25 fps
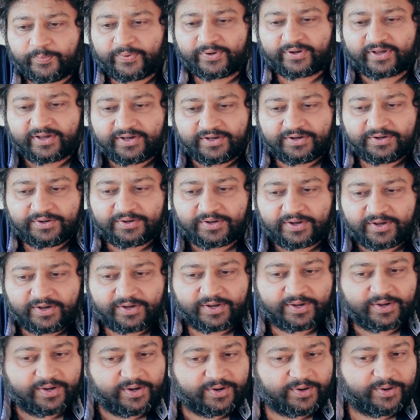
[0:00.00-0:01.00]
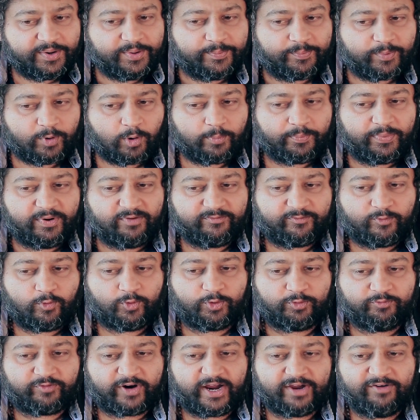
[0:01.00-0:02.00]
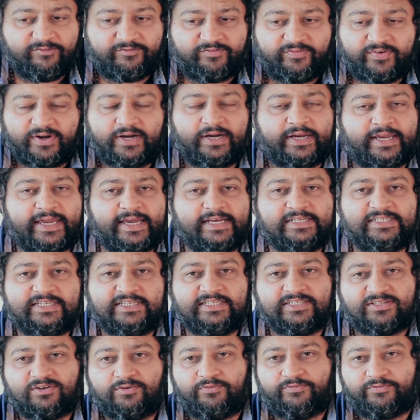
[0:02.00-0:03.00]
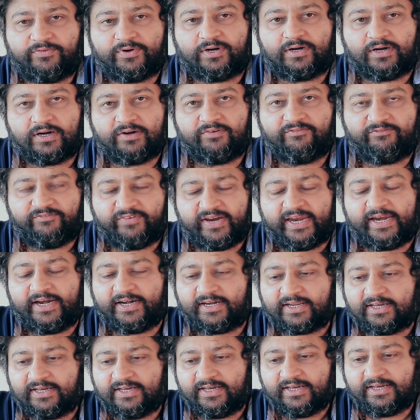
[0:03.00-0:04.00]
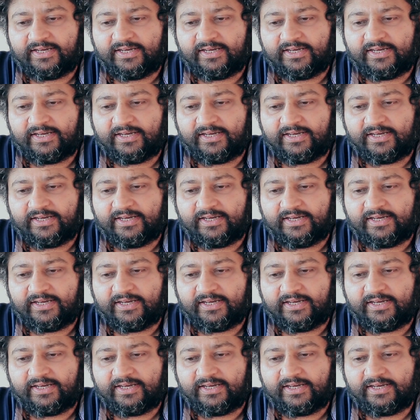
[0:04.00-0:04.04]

uh, proper four to five kgs of uh, weight,